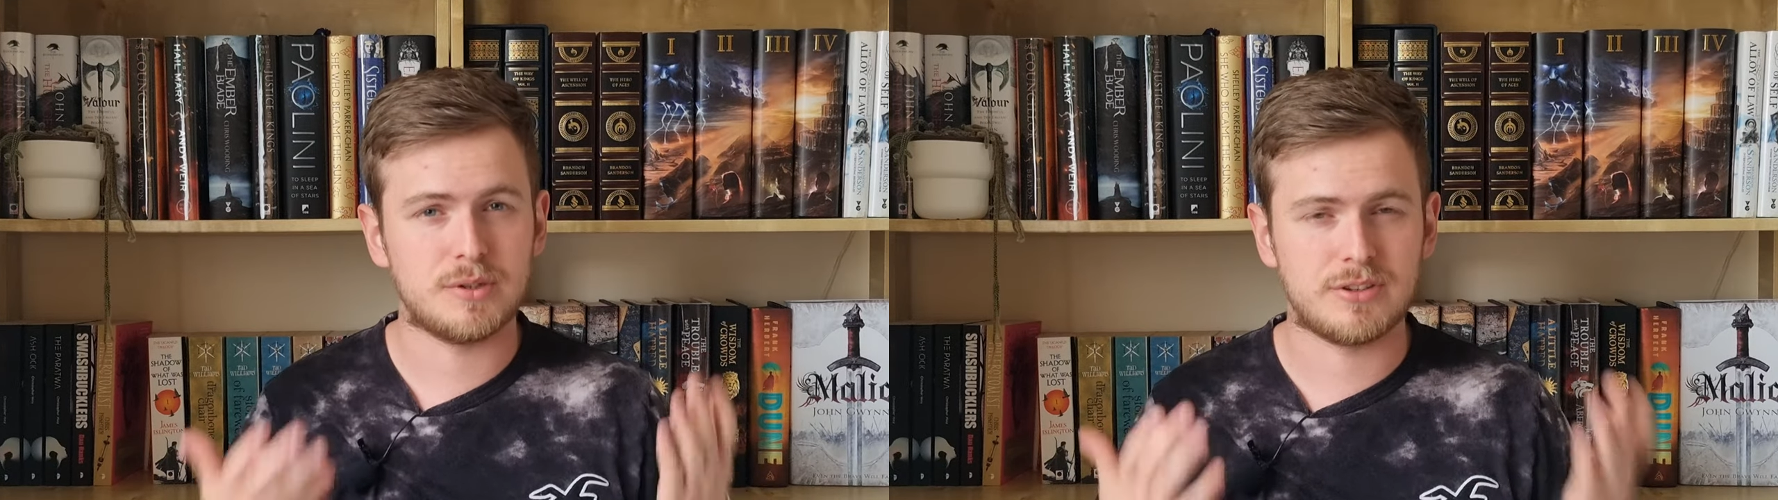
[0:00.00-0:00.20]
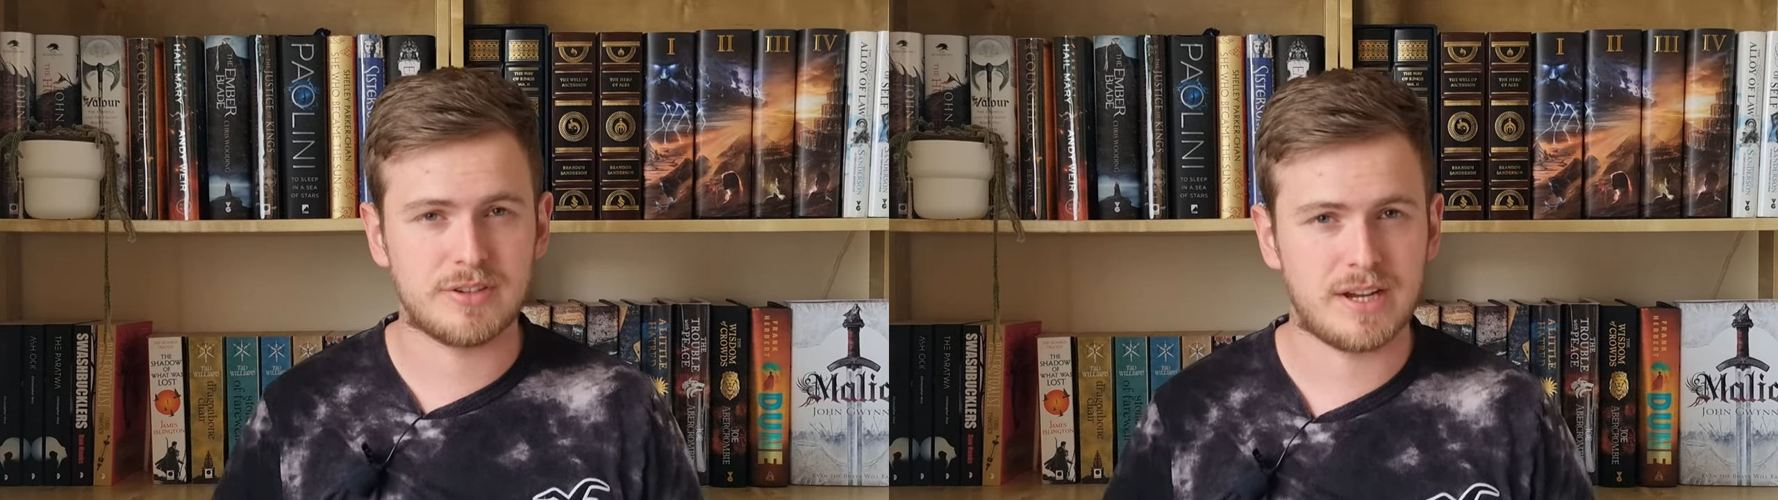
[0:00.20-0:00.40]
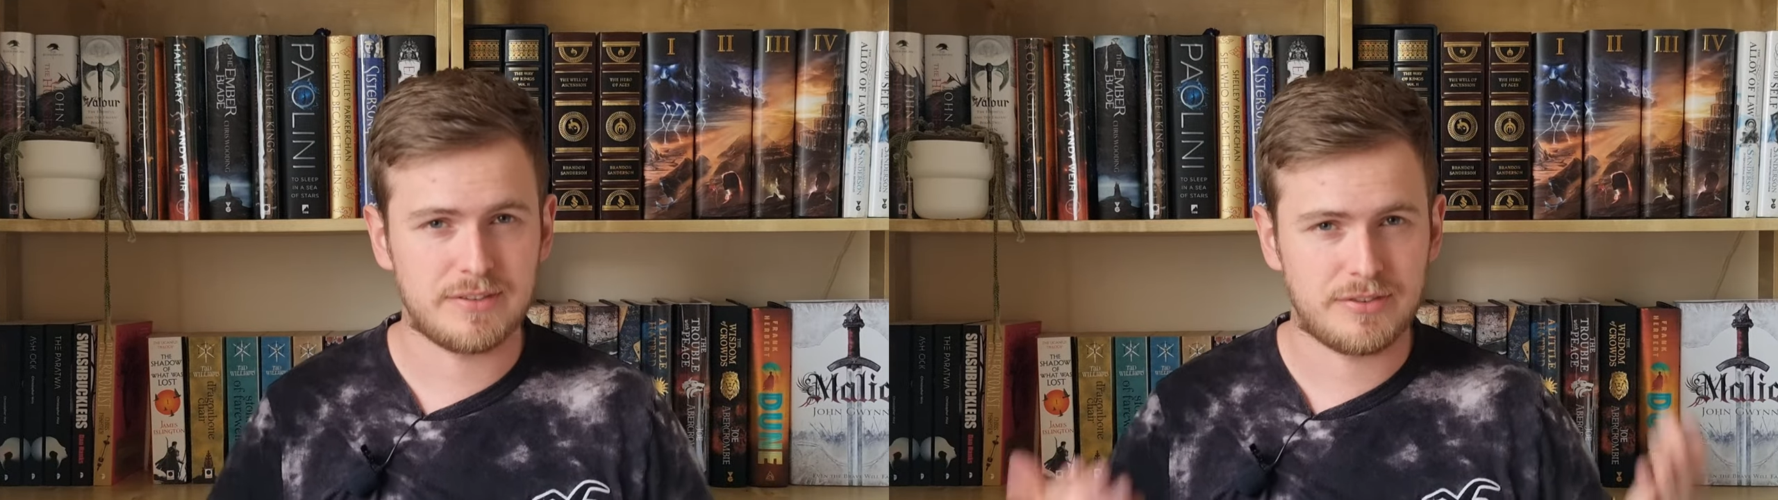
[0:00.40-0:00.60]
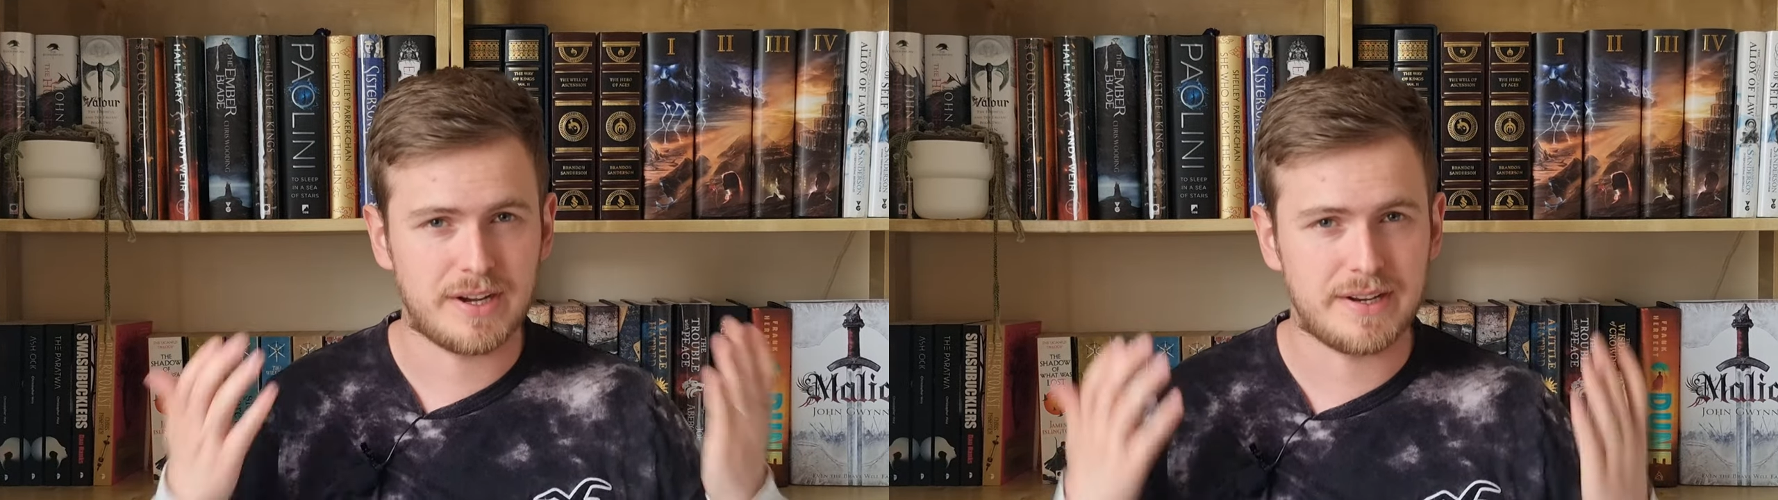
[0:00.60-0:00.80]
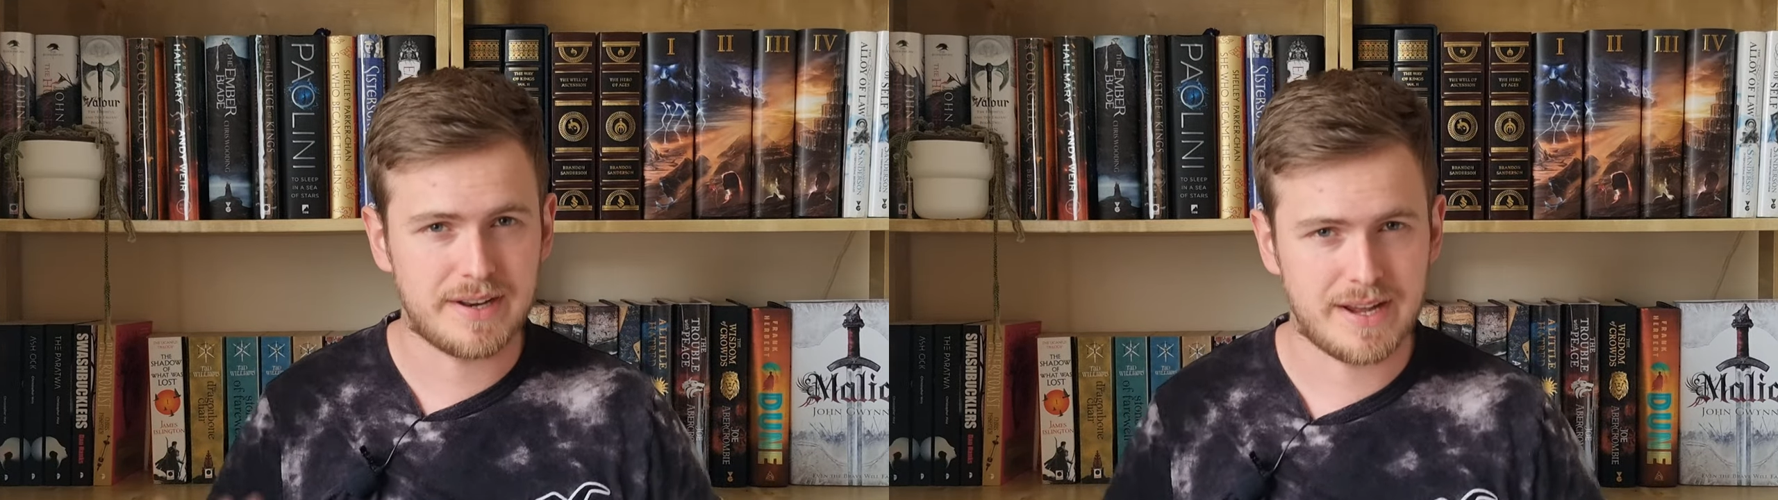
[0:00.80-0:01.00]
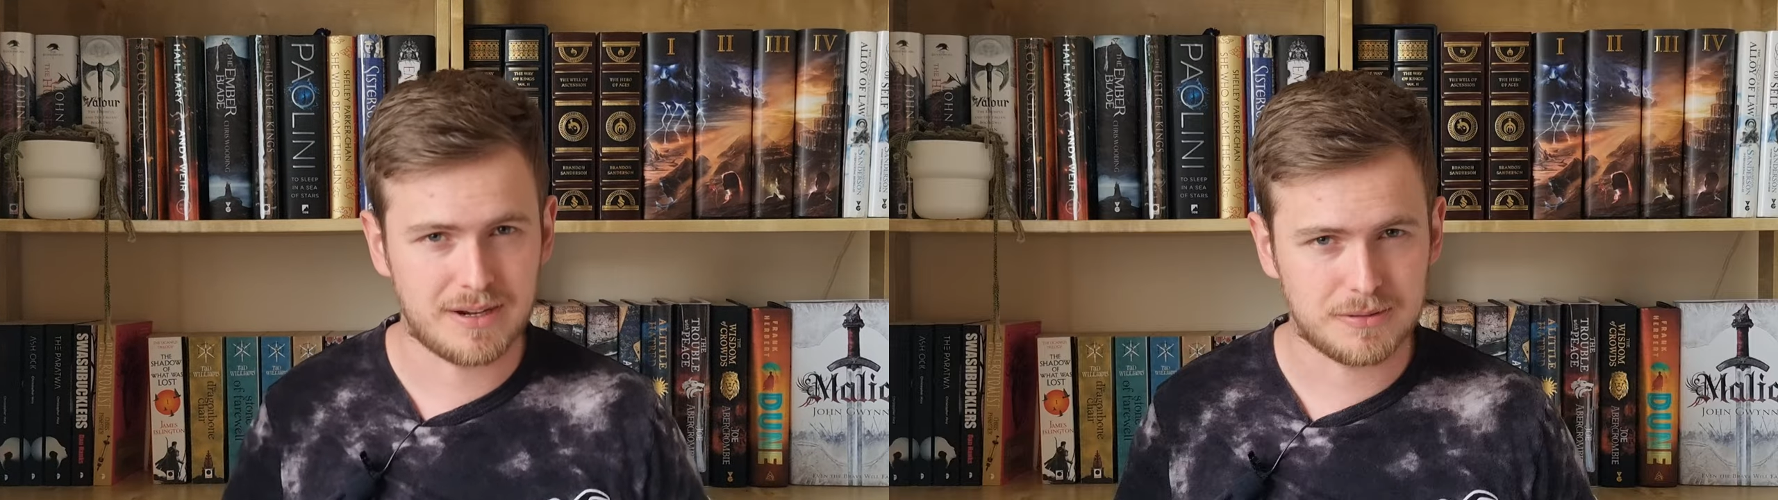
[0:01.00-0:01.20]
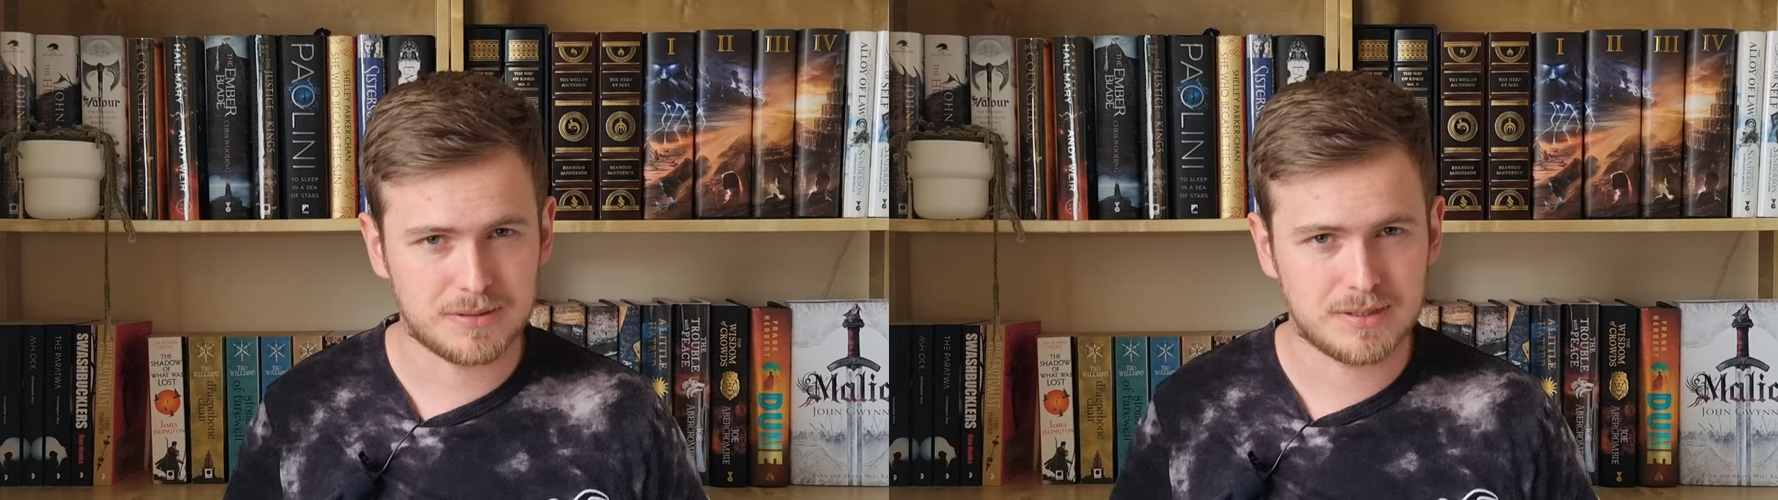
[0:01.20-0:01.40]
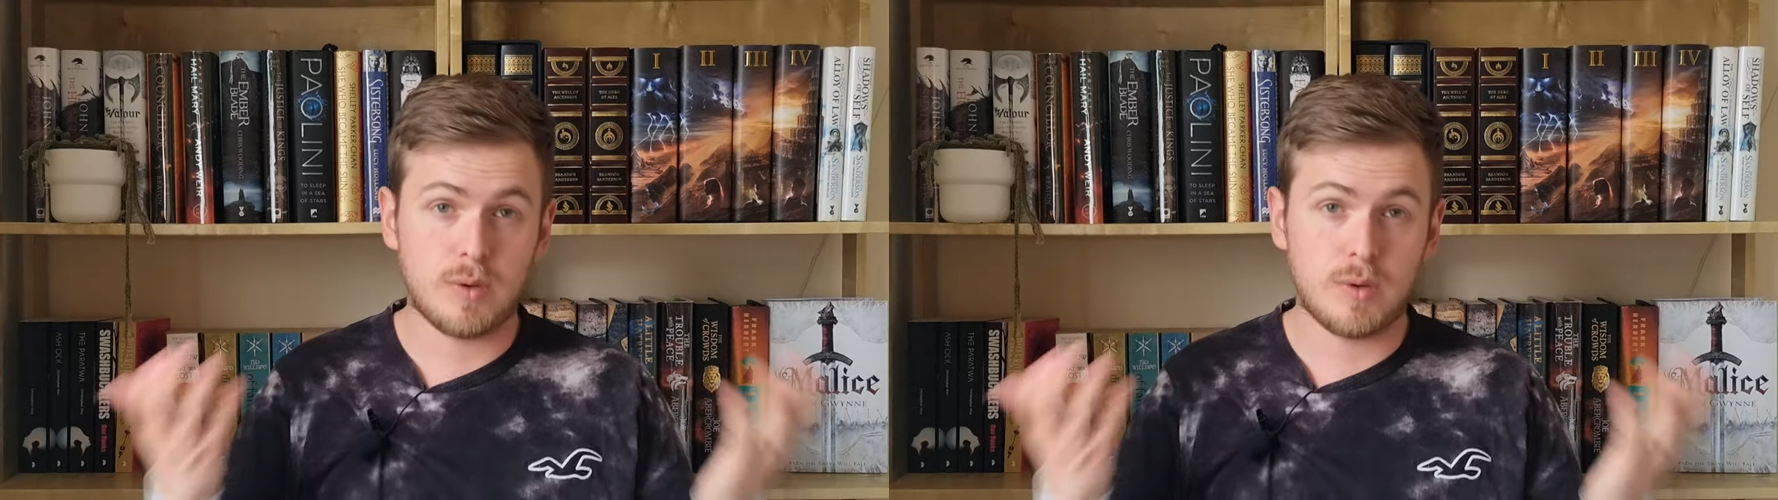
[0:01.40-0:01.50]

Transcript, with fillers: with sci-fi now?